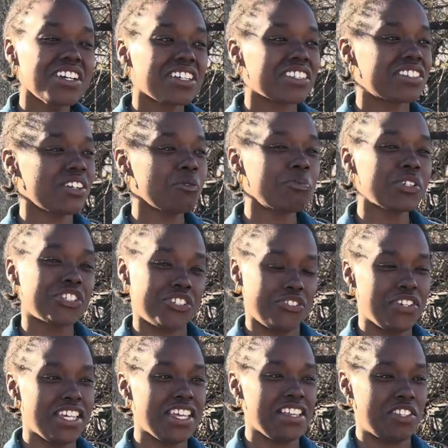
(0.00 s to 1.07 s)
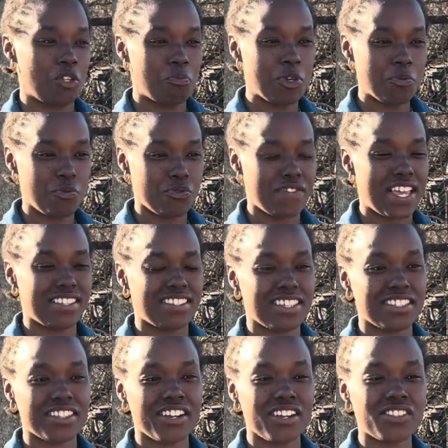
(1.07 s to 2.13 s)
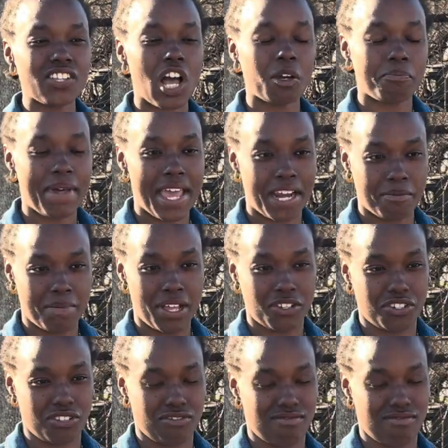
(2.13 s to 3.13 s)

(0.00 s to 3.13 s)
Don't put your hands on people that sit there and talk bad about you.